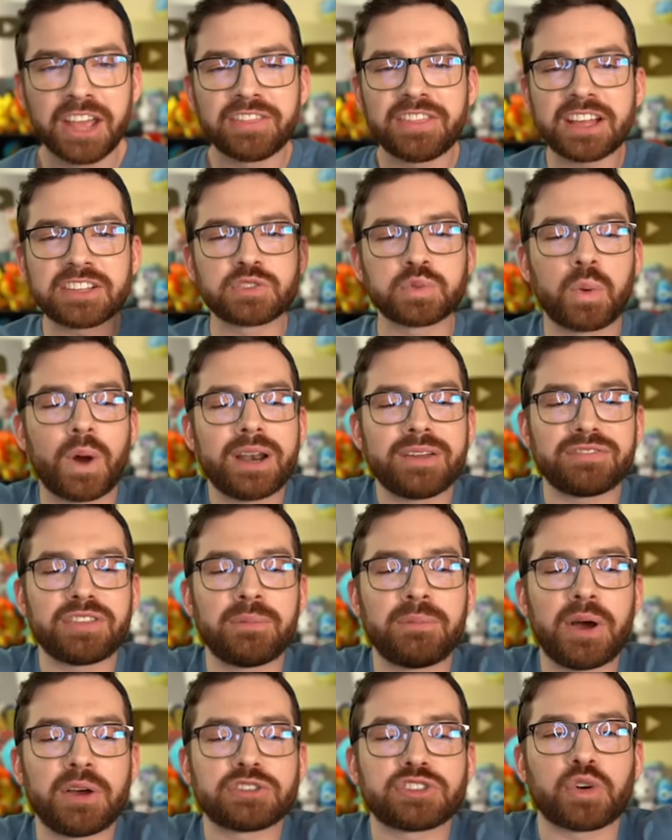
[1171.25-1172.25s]
That's one of the
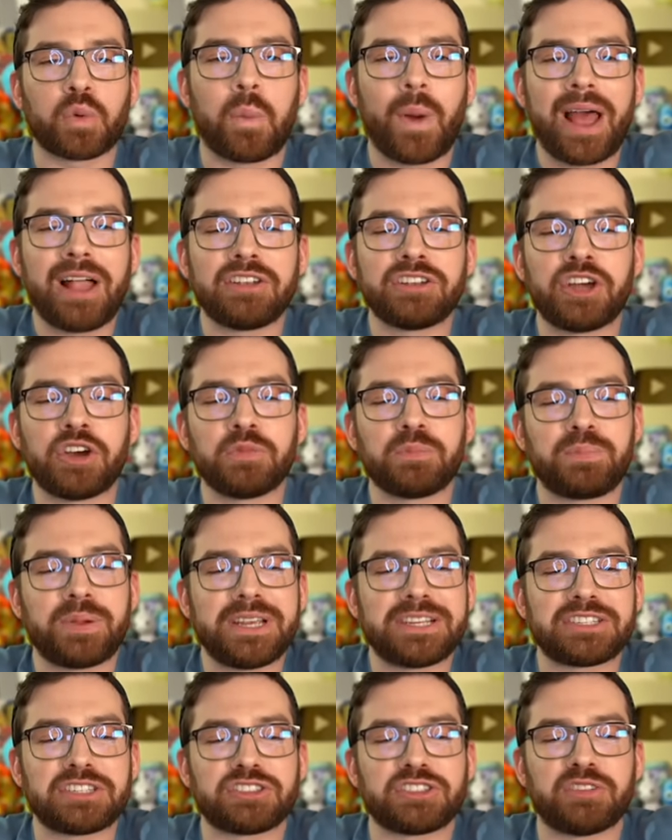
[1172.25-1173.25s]
most well-known
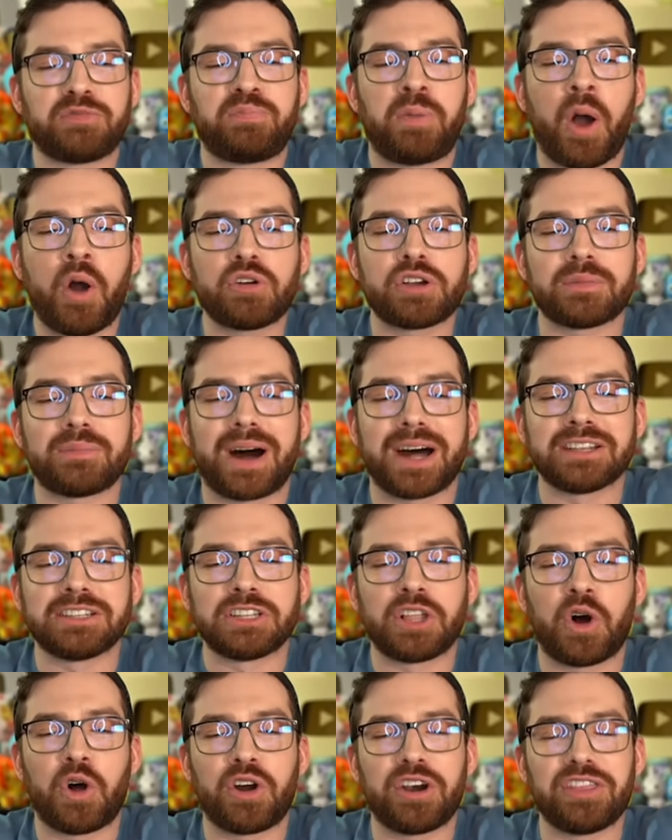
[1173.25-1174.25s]
pieces of Pokemon
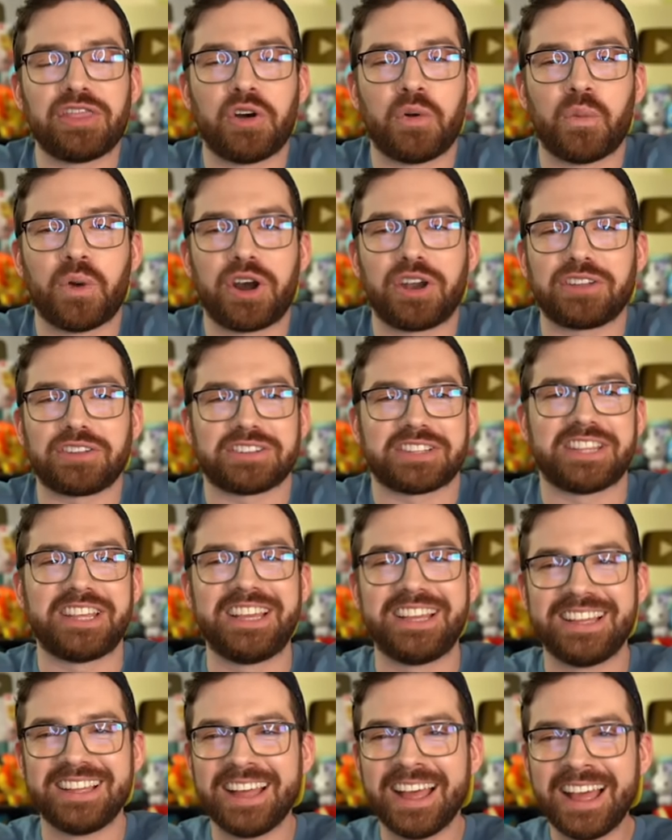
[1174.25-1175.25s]
lore in the world.
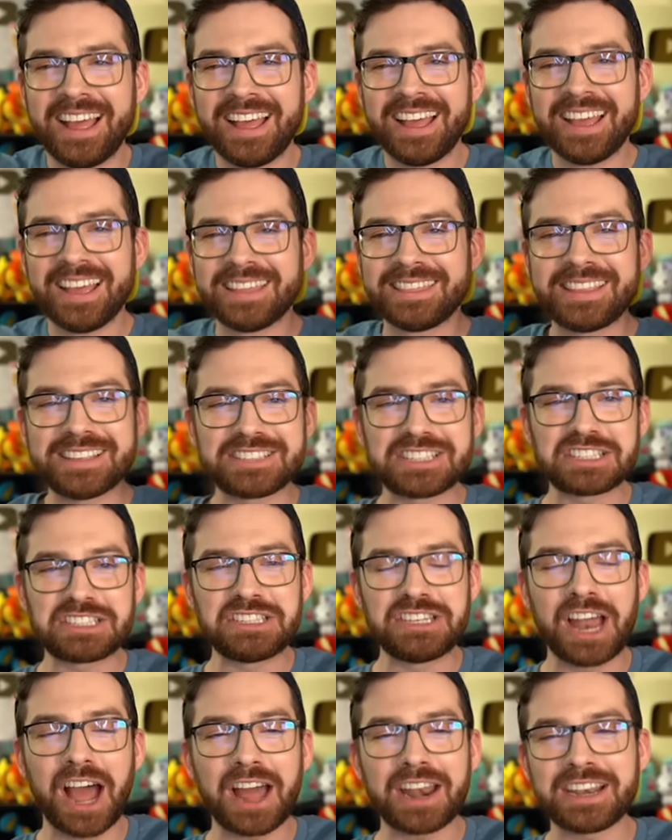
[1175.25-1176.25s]
This is
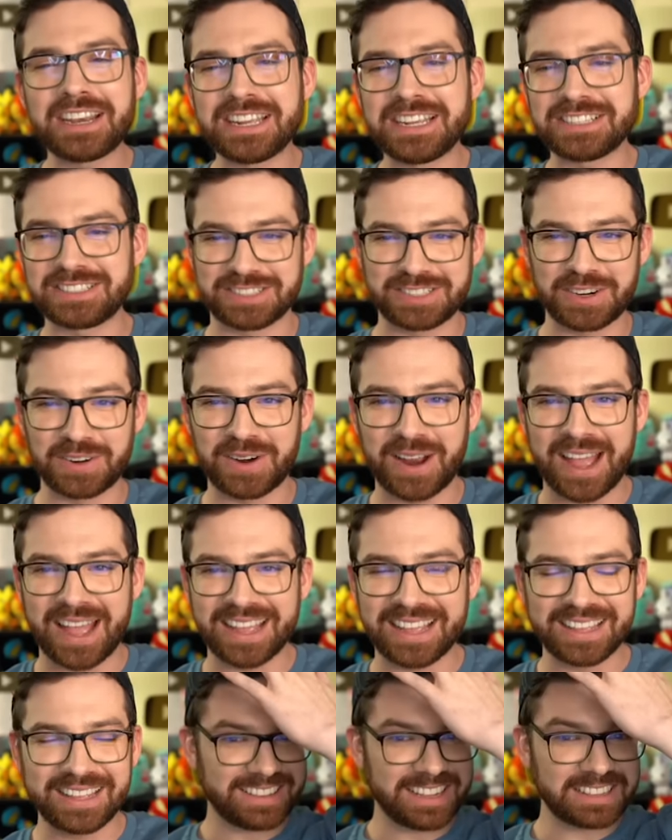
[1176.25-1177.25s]
not an Easter egg.